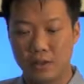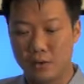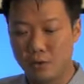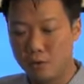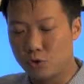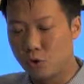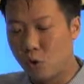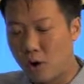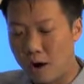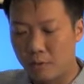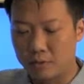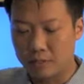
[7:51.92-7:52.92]
you draw
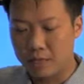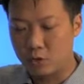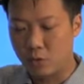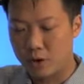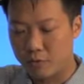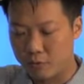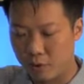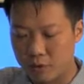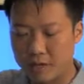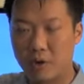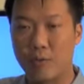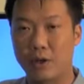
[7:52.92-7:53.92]
out the 24
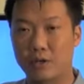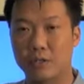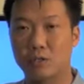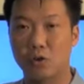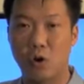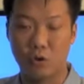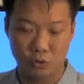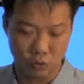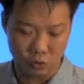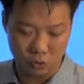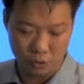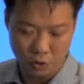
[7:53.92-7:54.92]
directions
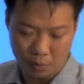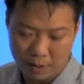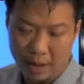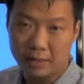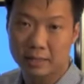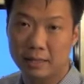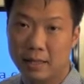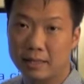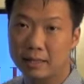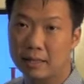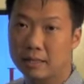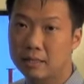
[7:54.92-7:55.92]
onto your plans
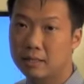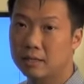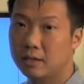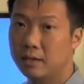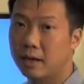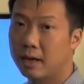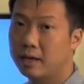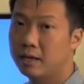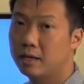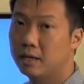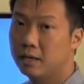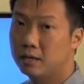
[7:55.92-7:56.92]
like this.
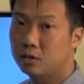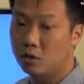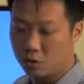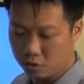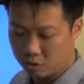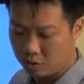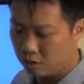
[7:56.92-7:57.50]
Okay, so